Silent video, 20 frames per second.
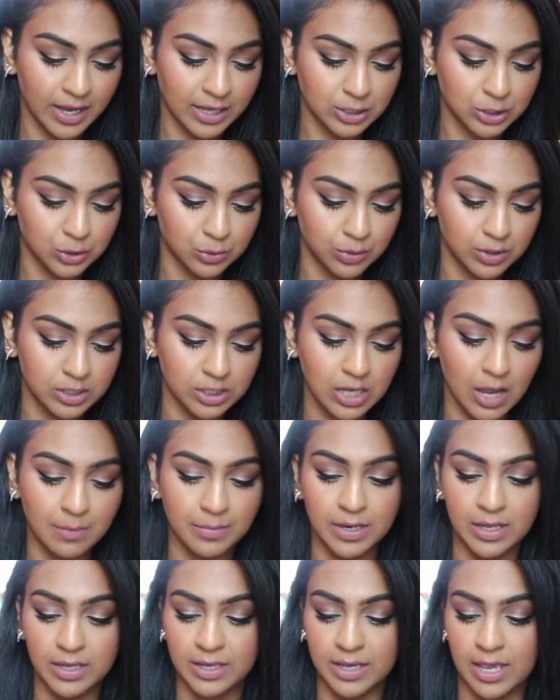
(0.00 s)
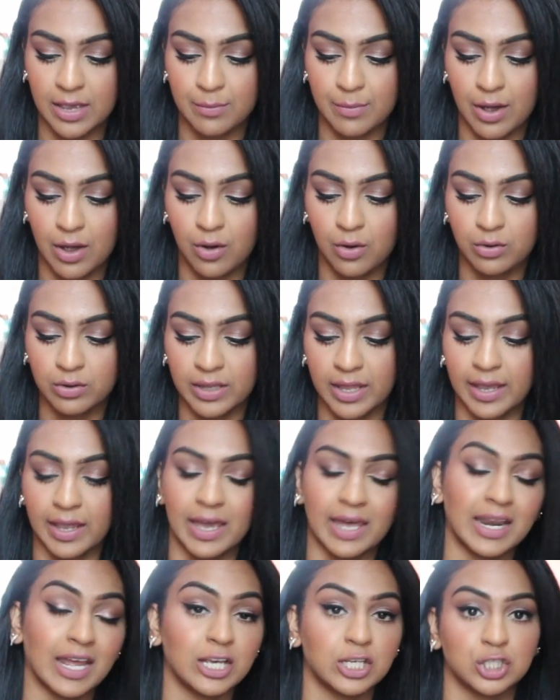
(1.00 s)
As soon as Dominique came out,
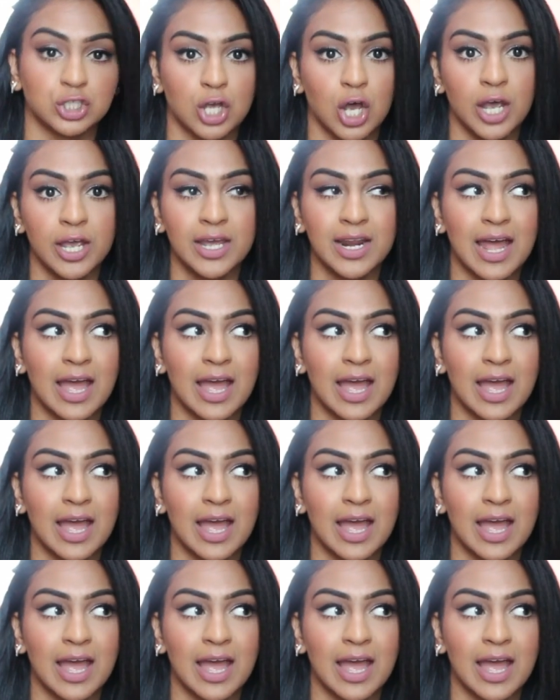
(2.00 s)
like, and I saw it,